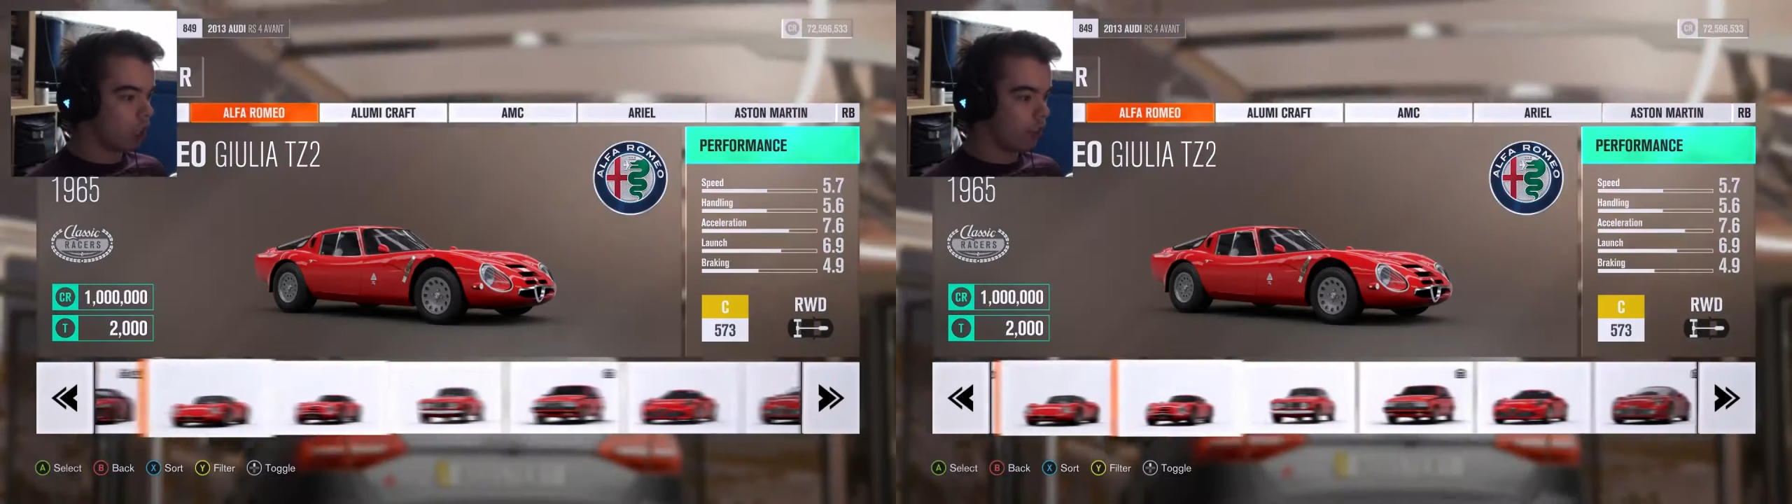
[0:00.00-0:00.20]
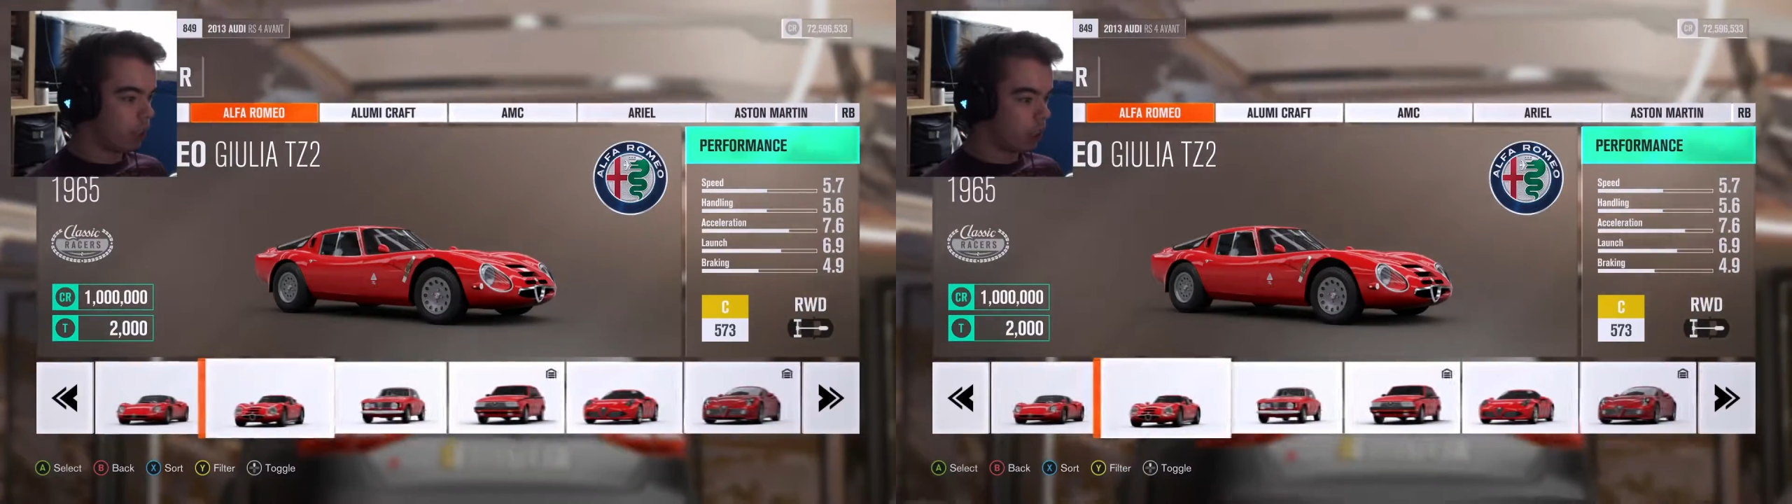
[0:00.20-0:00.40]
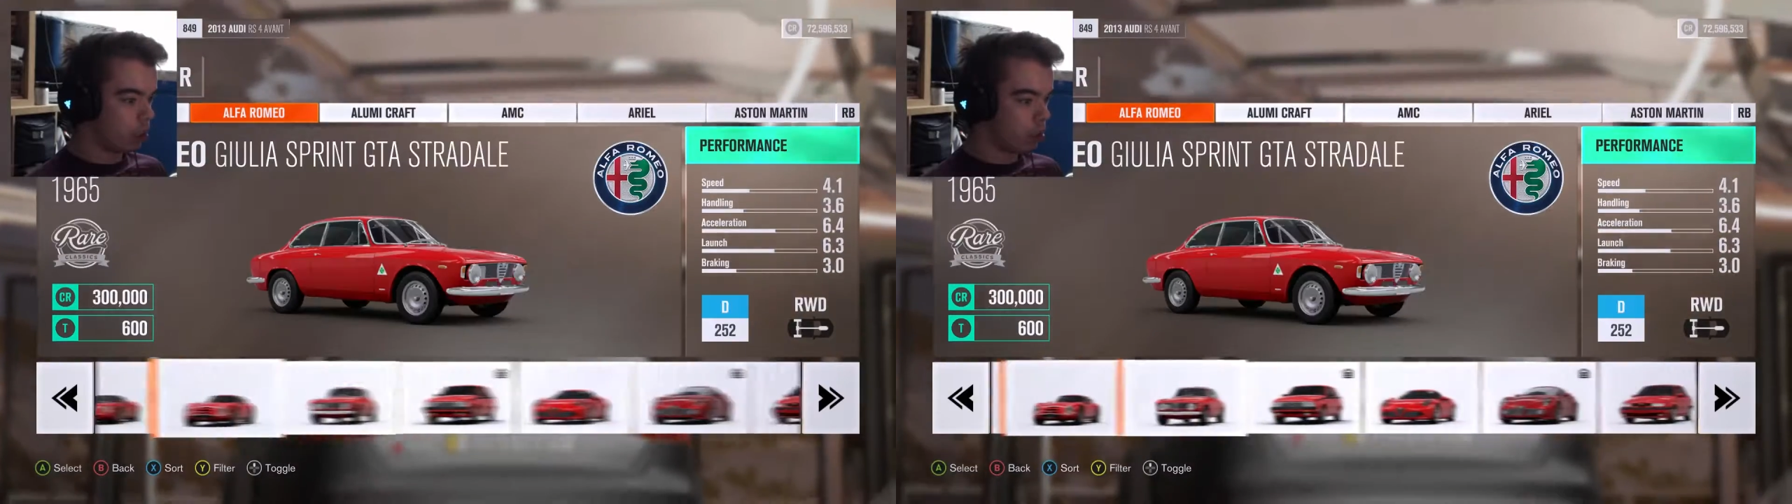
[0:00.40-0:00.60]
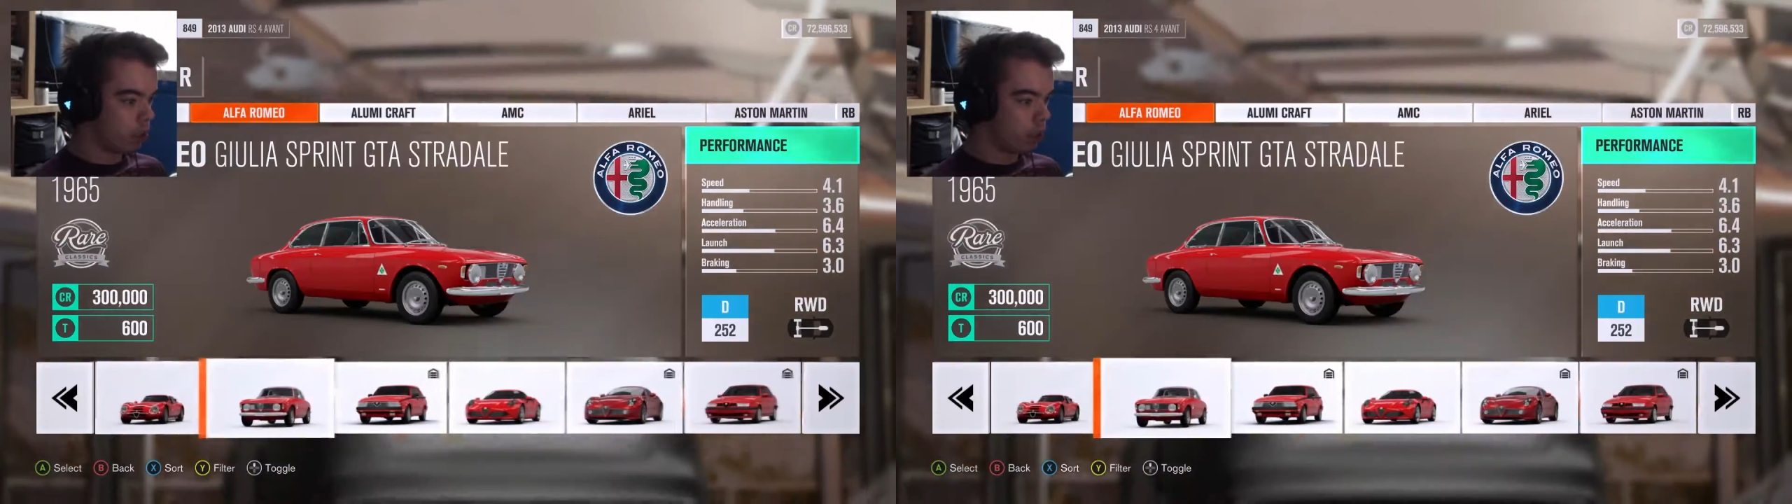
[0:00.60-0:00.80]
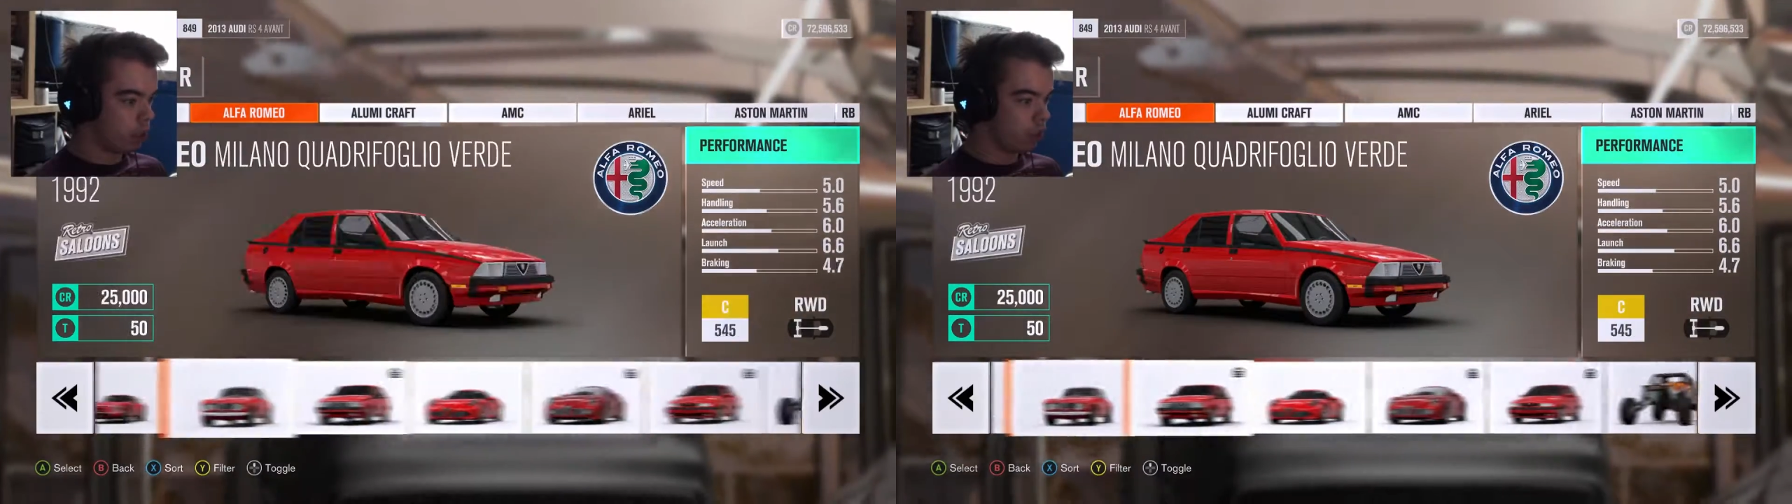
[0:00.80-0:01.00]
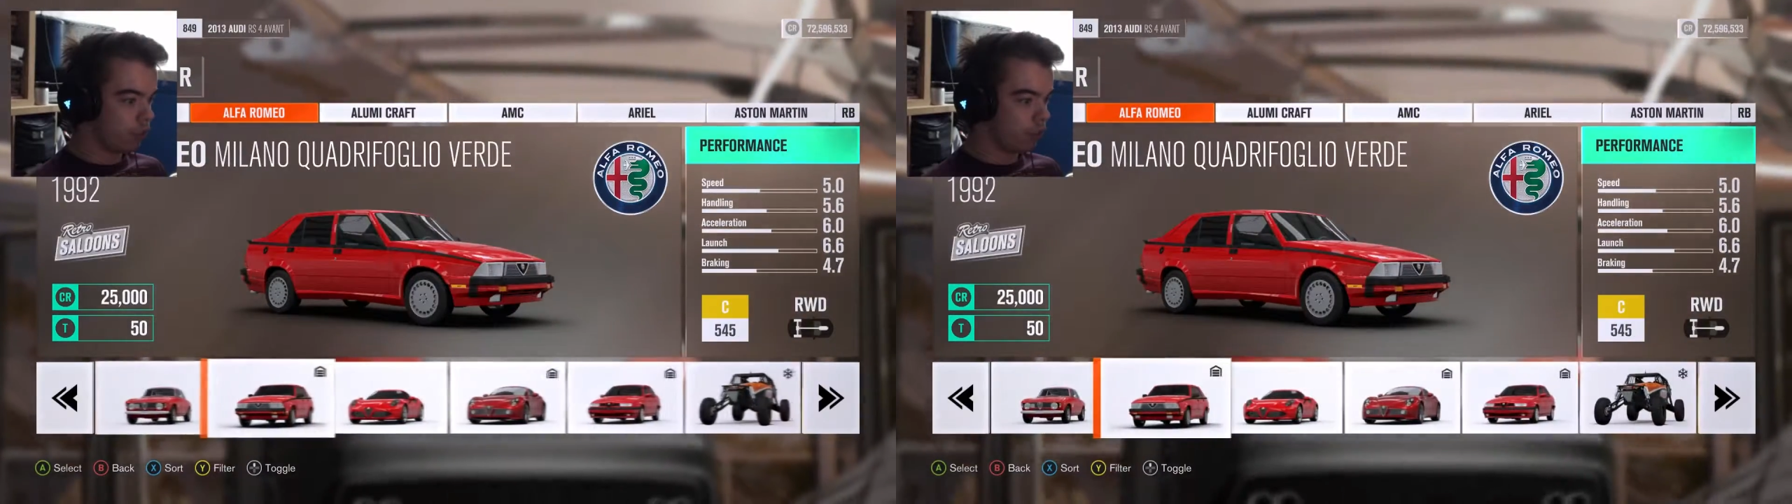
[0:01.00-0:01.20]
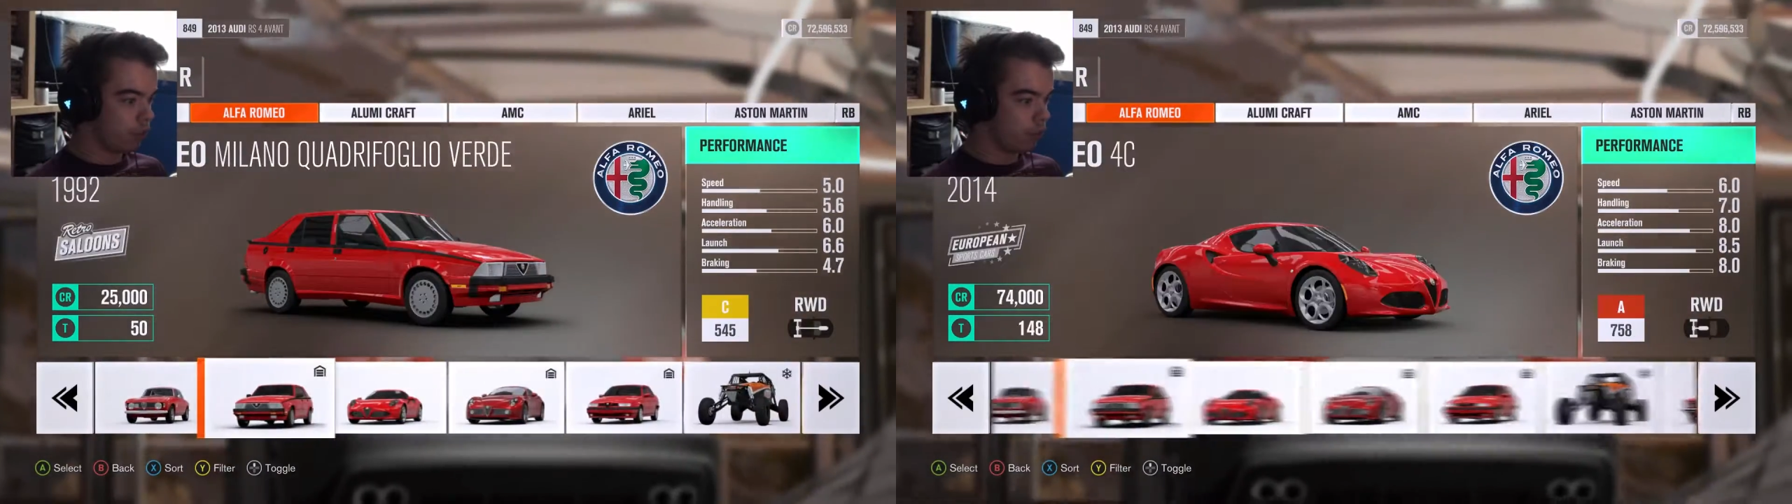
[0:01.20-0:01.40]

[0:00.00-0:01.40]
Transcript: drive, you can't swap it. So you'll have to,